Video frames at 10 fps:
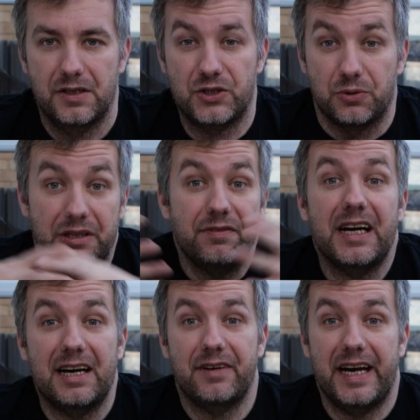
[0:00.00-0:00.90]
So if I
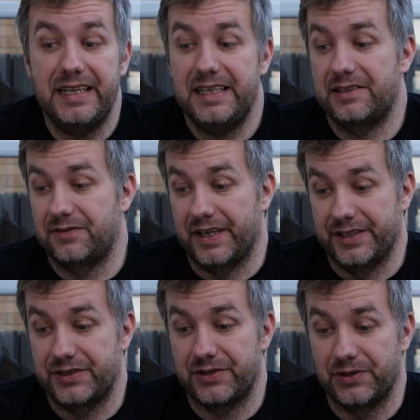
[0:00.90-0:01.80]
have any
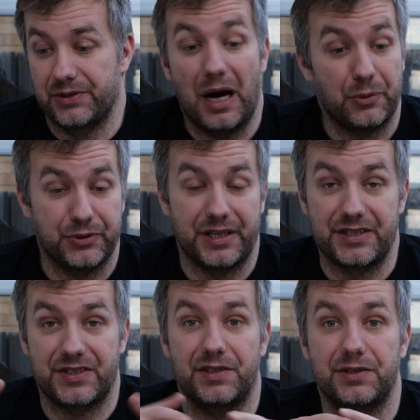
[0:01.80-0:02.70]
advice to you how to get
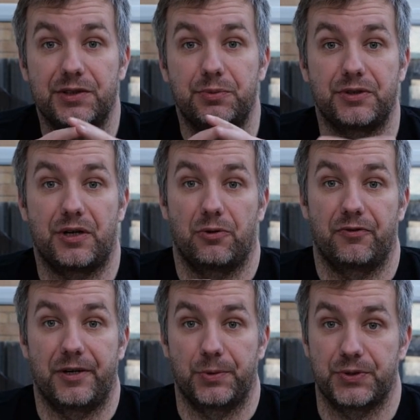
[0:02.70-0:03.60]
started with
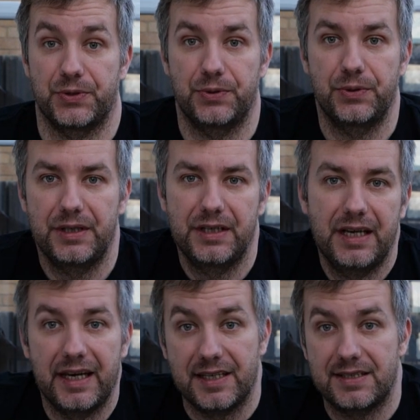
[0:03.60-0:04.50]
Aufero 2,
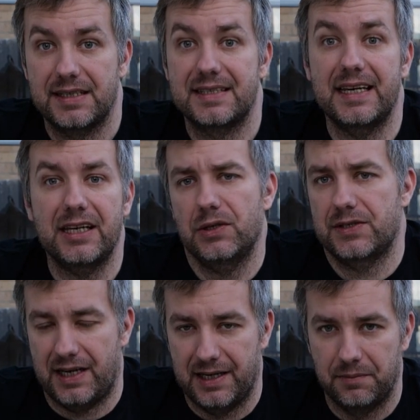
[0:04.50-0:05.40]
is take your
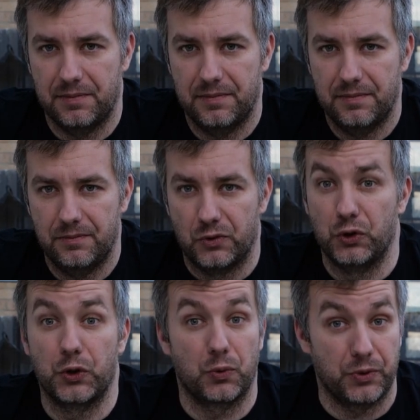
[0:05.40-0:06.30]
time, do
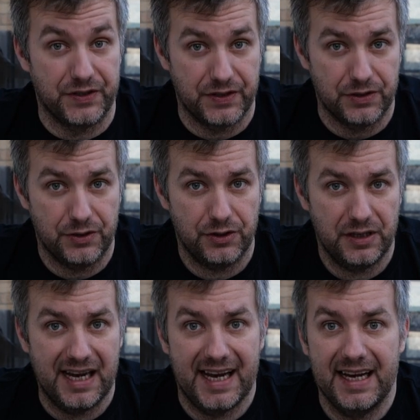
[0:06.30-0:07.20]
your research,
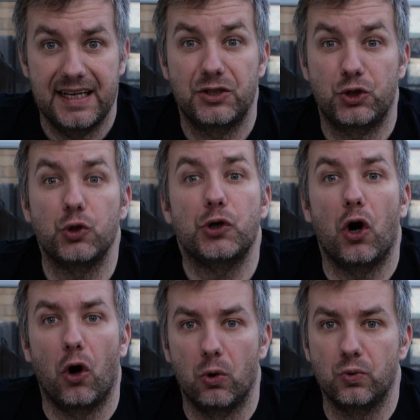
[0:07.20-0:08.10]
and do
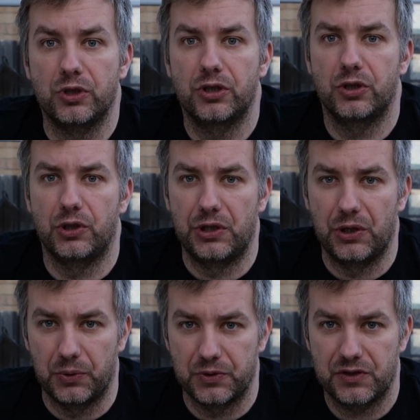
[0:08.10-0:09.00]
your own
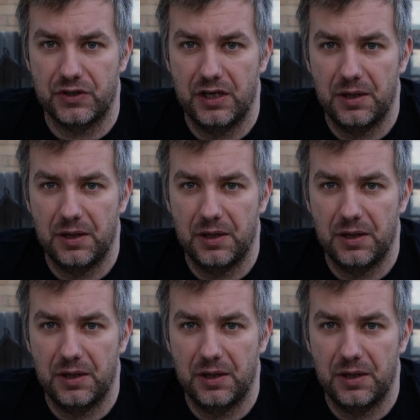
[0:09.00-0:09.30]
notes.